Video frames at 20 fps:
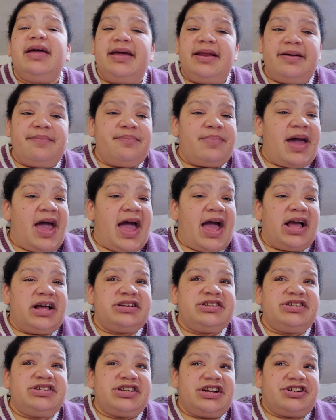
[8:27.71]
it
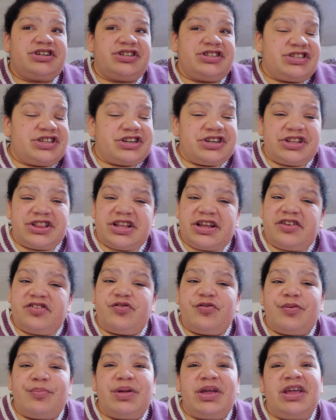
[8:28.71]
impacts such and such a
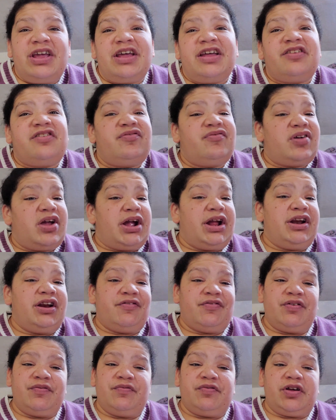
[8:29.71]
things for me, it's very
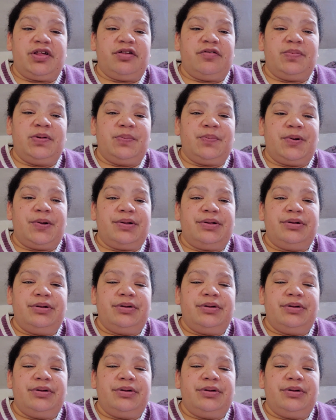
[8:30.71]
different for other people.